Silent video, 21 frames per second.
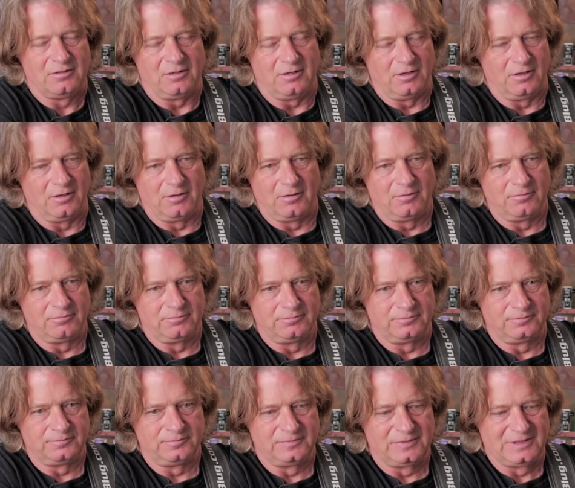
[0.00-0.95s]

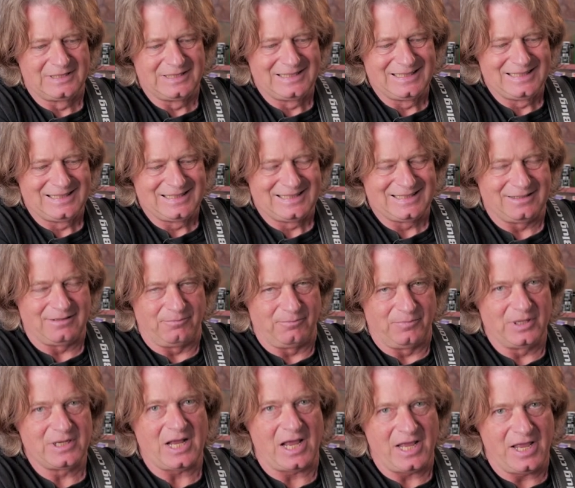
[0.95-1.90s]

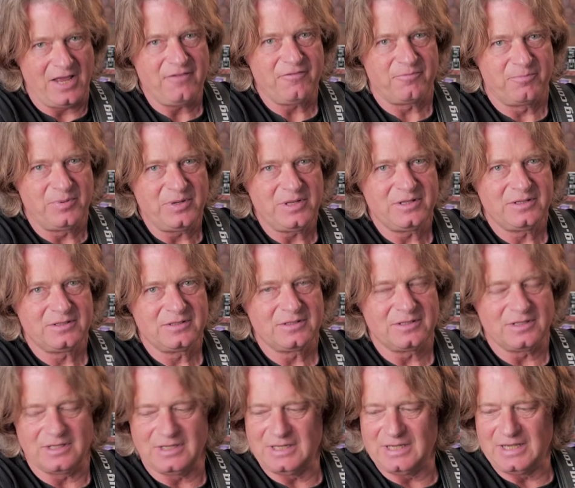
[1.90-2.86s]
But I have
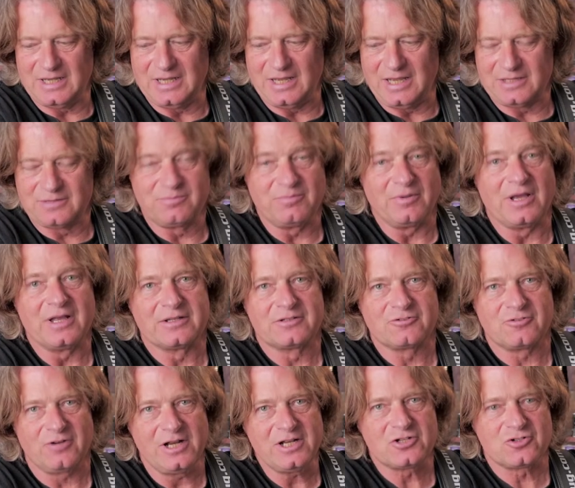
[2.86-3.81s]
been at
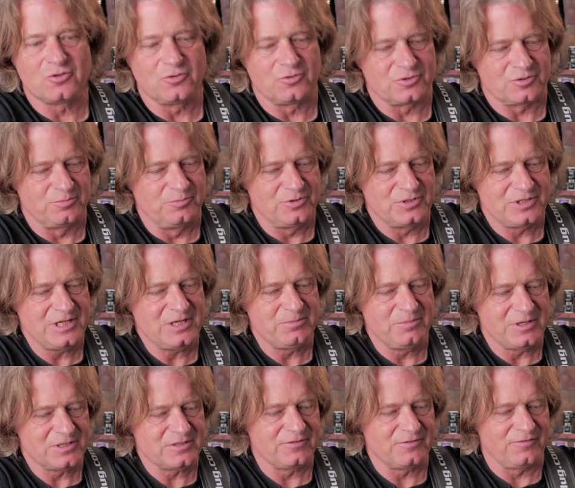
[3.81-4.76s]
trade shows,
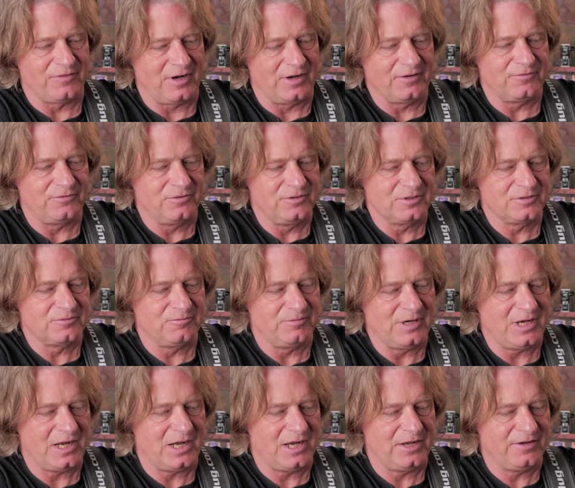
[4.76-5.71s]
Musikmesse Frankfurt,
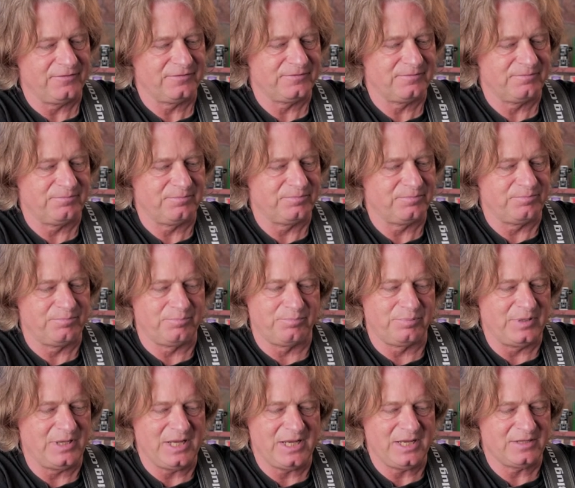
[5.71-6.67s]
where I have
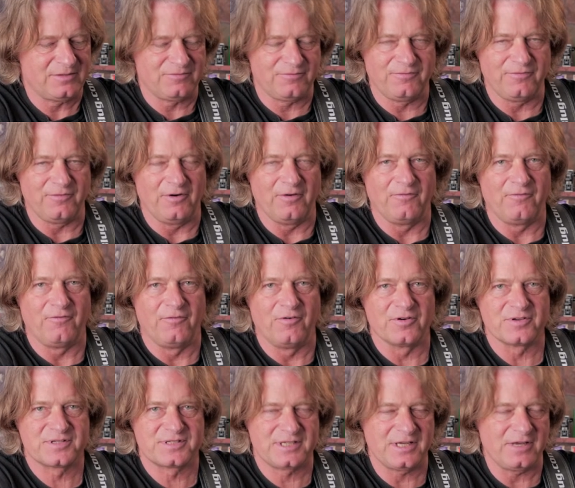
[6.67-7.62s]
played
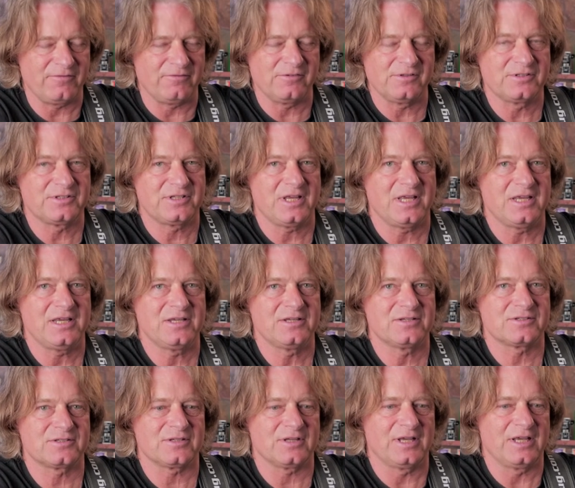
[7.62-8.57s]
for several
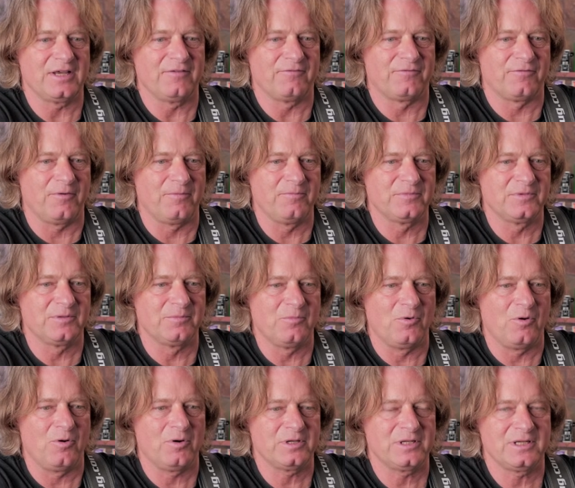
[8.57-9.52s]
days from the
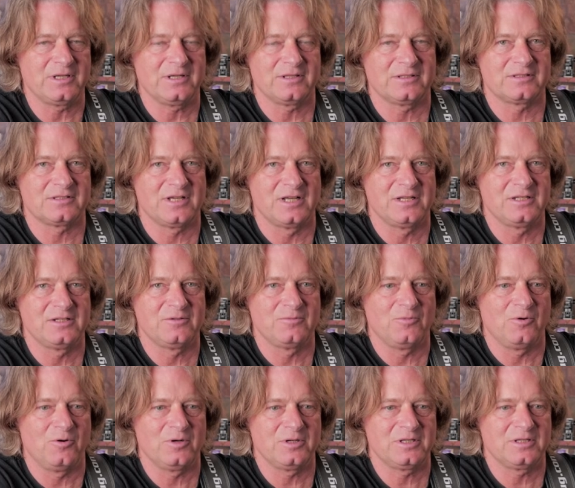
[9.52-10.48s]
morning, 10 in the
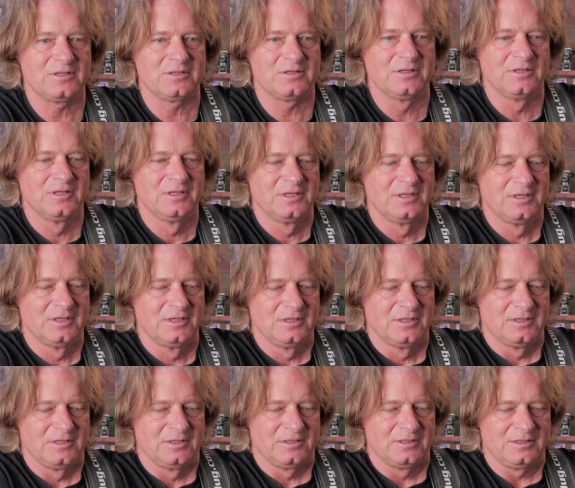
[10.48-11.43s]
morning,
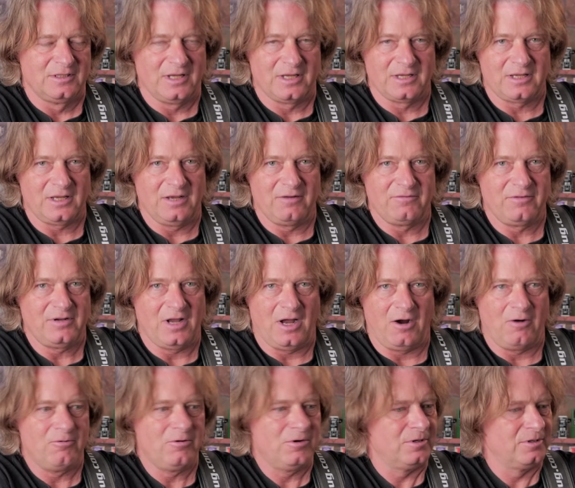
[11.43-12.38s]
like every
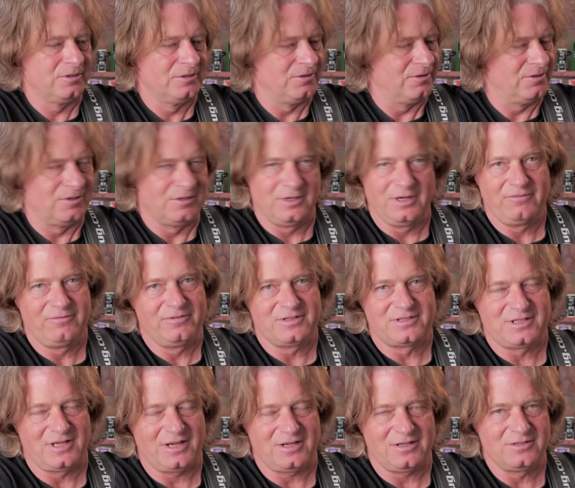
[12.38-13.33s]
hour or every
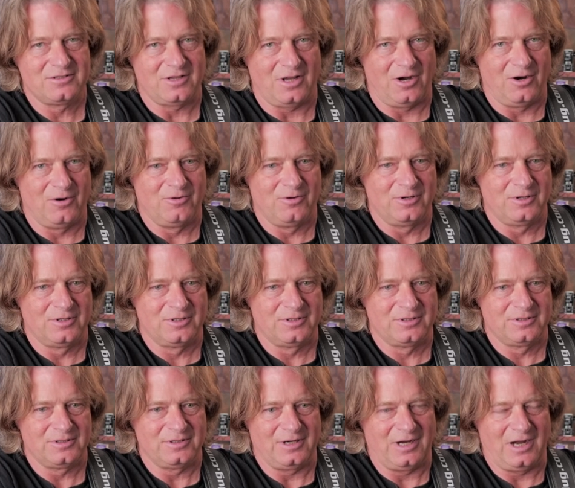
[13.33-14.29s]
second
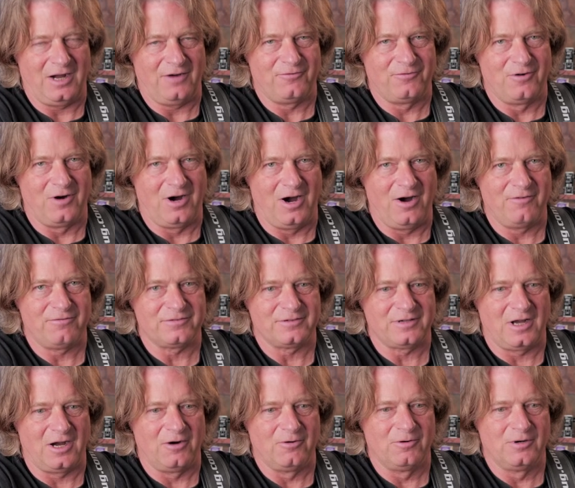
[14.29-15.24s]
hour, for half an
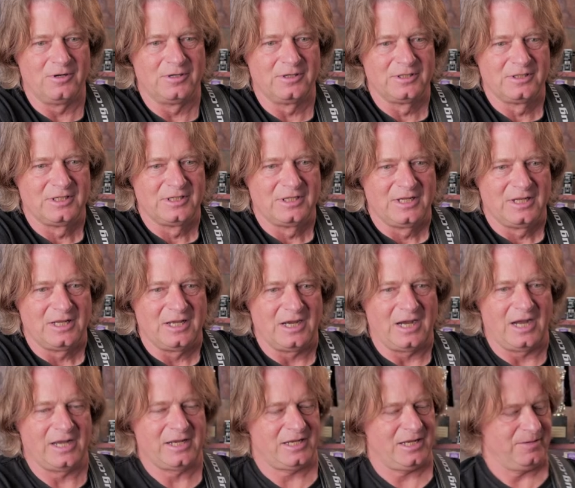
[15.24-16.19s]
hour.
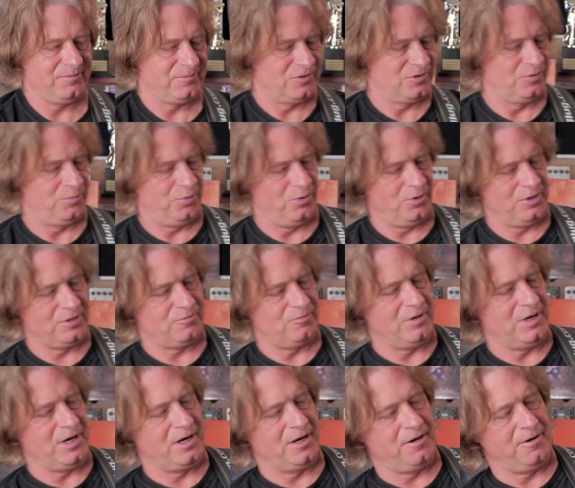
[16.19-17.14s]
I came to the point
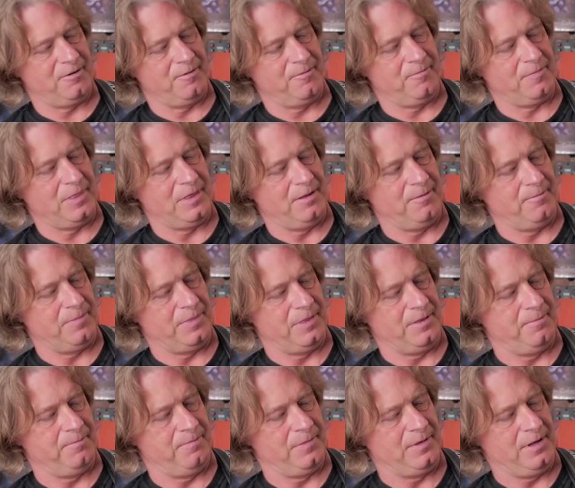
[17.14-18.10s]
where,
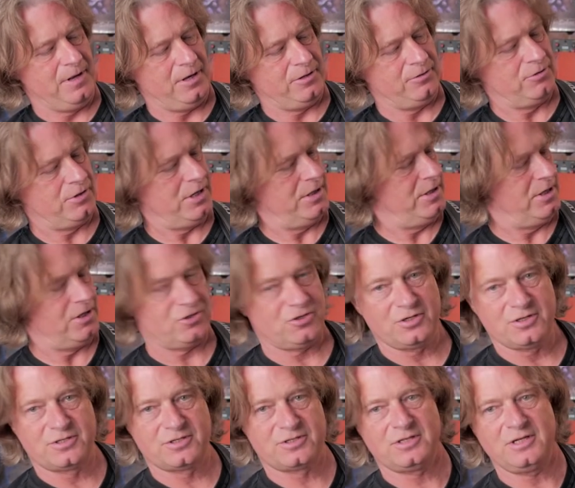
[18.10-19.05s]
yeah, you can
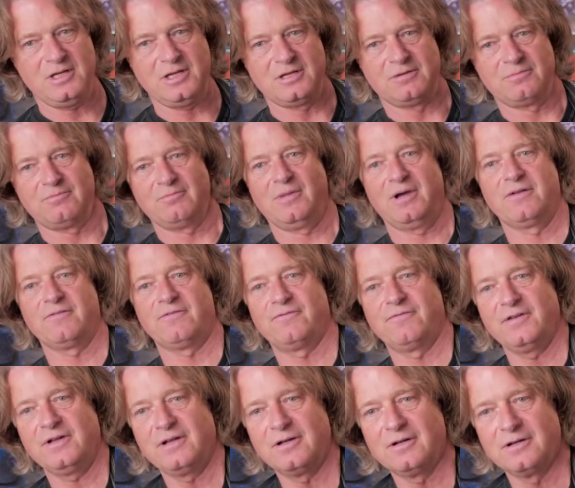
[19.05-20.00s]
actually see my
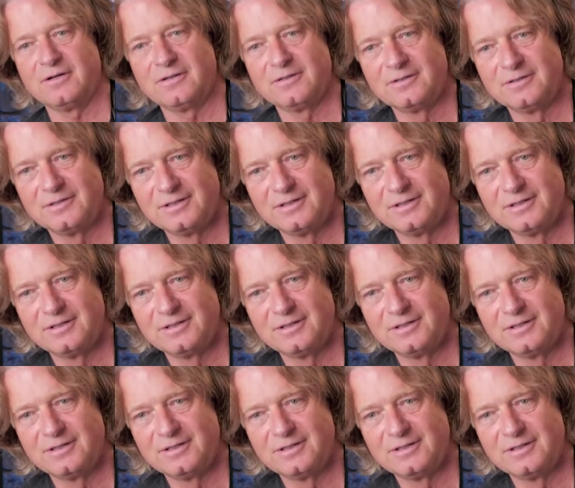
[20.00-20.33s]
finger